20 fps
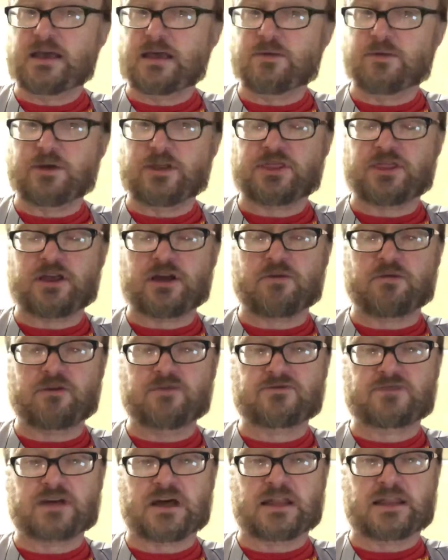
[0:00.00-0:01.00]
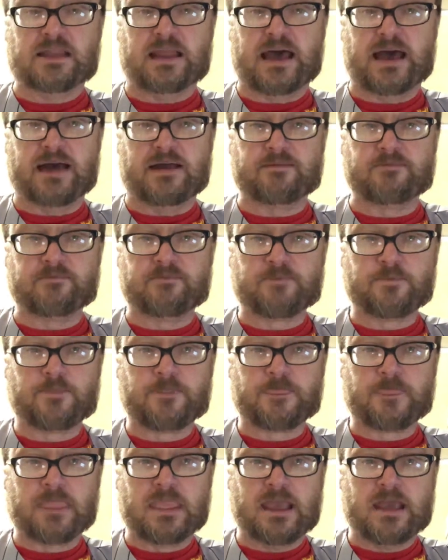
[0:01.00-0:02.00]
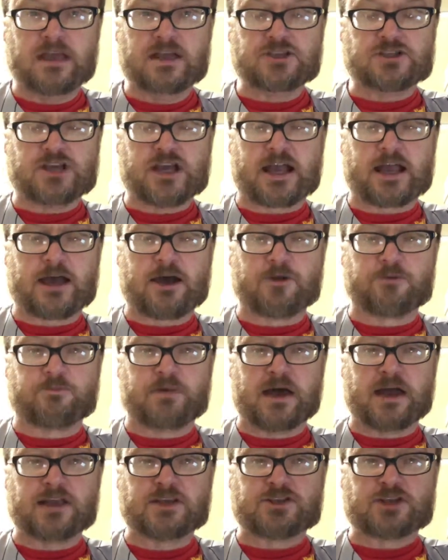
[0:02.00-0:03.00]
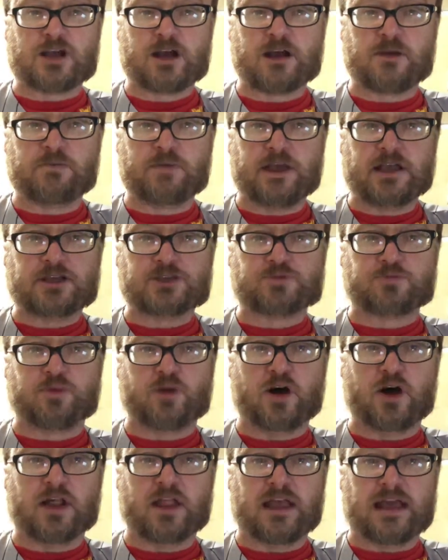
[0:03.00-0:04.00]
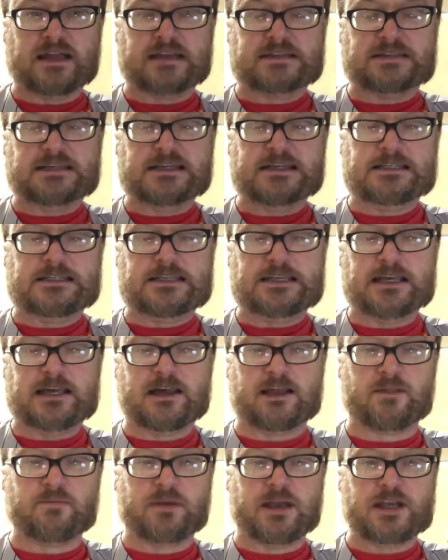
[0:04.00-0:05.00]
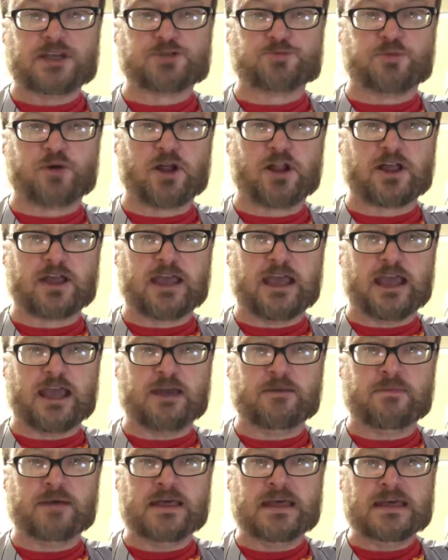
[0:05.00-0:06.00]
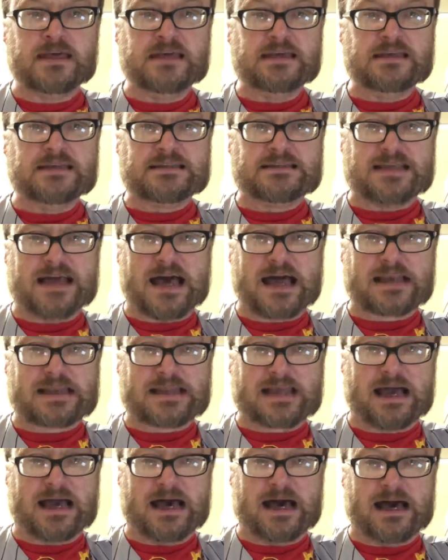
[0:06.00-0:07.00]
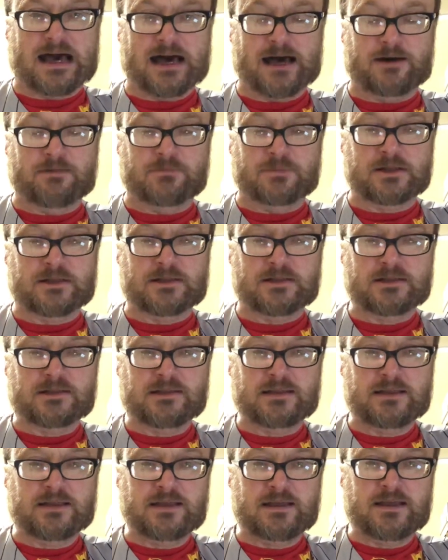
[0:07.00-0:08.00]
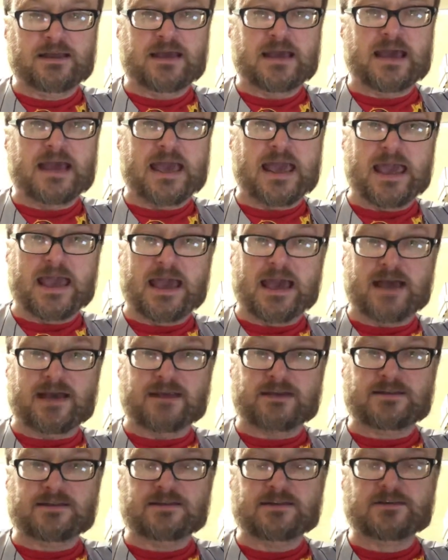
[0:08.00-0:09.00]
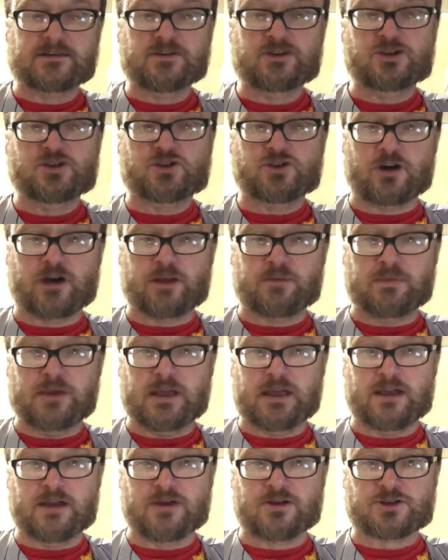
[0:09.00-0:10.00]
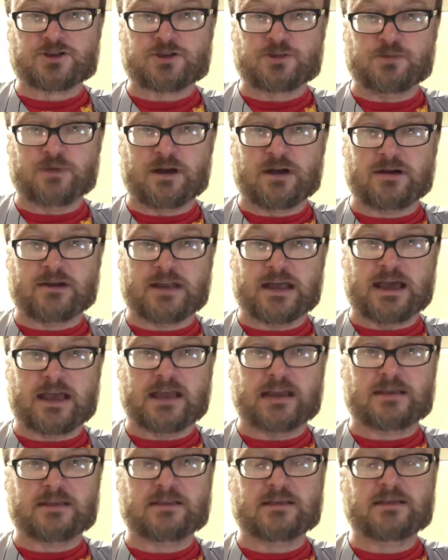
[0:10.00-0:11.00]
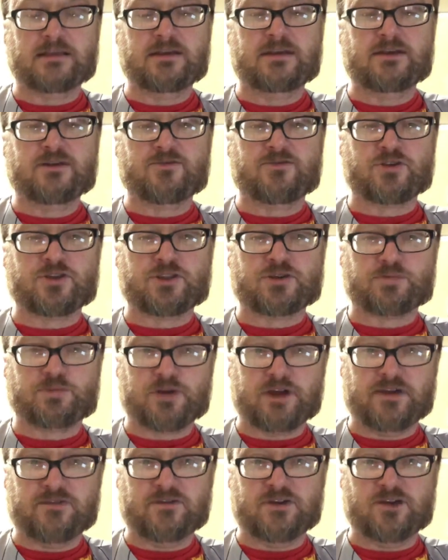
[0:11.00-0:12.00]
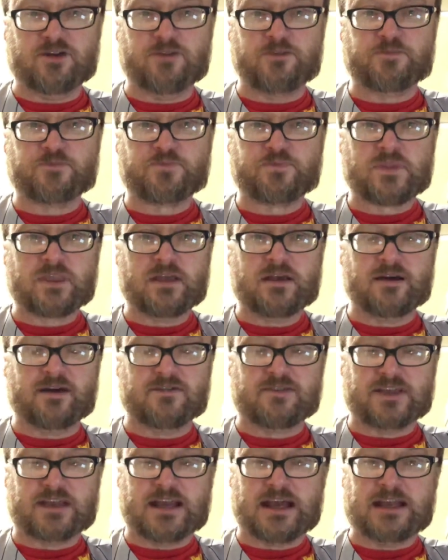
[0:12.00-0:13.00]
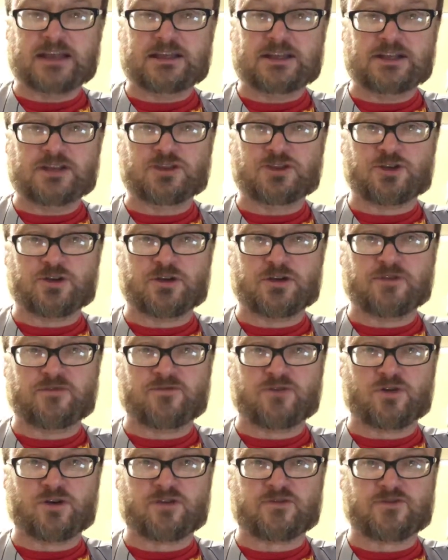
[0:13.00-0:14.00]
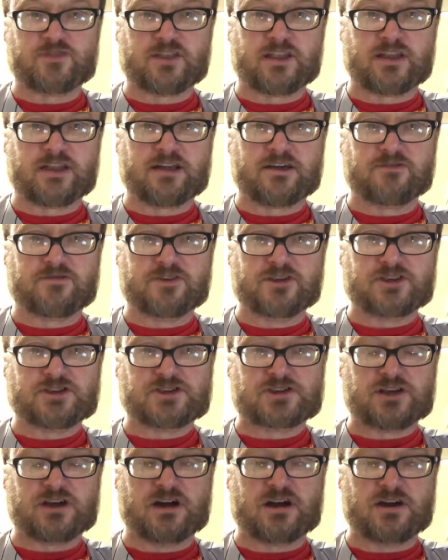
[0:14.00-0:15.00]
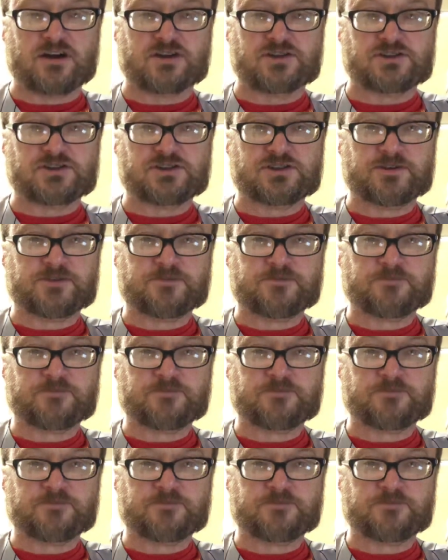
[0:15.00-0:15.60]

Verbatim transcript: and we think we've done that. Check out Pine Tar Baseball at ttlbaseballgame.com. And join me here tomorrow night for the preview of the 1934 Philadelphia Stars.